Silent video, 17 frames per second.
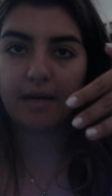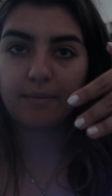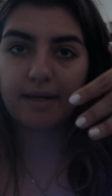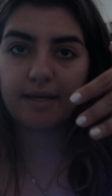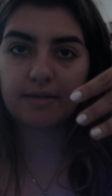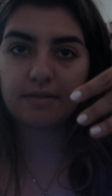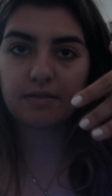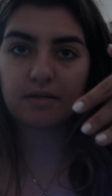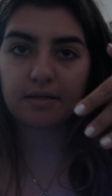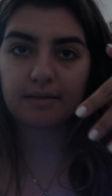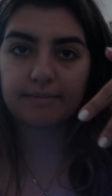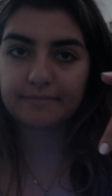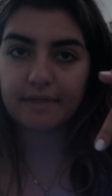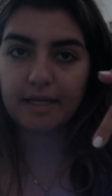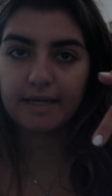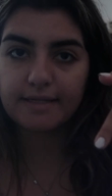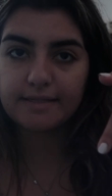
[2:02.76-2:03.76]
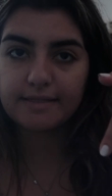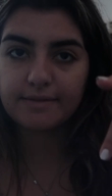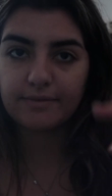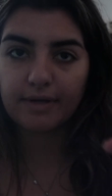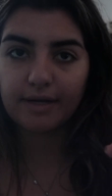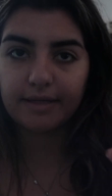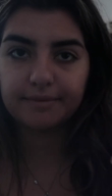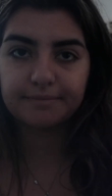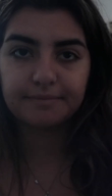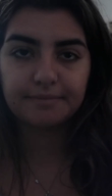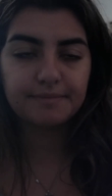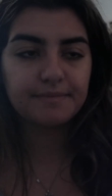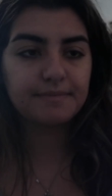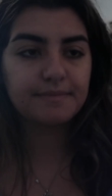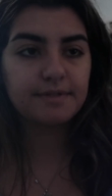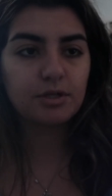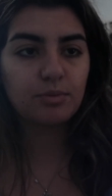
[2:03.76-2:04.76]
do my nails look? Nice, right?
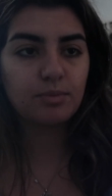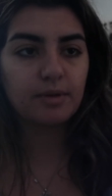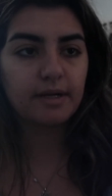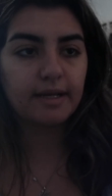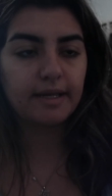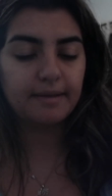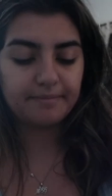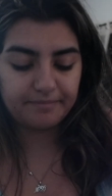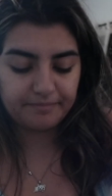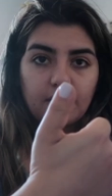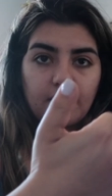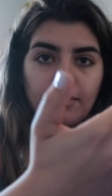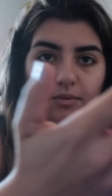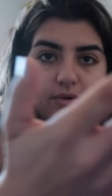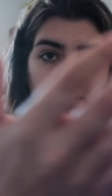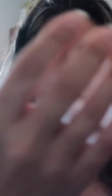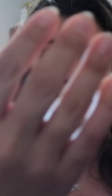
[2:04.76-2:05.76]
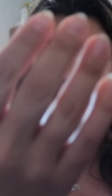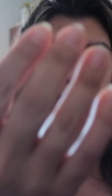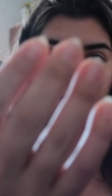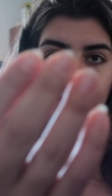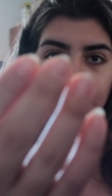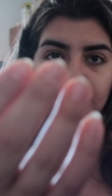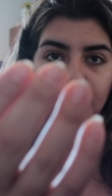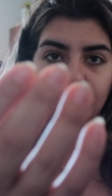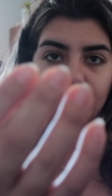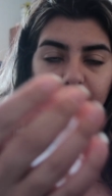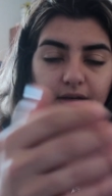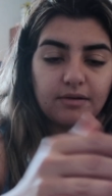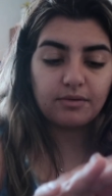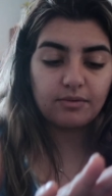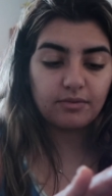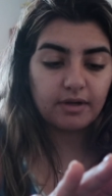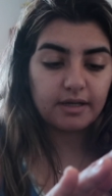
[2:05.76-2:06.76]
I'm so pretty. Got one thumb, now I gotta
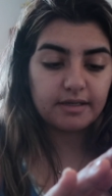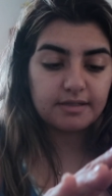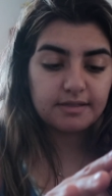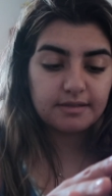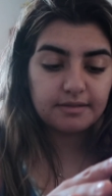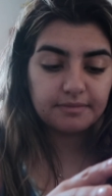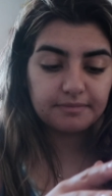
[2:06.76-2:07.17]
do the rest.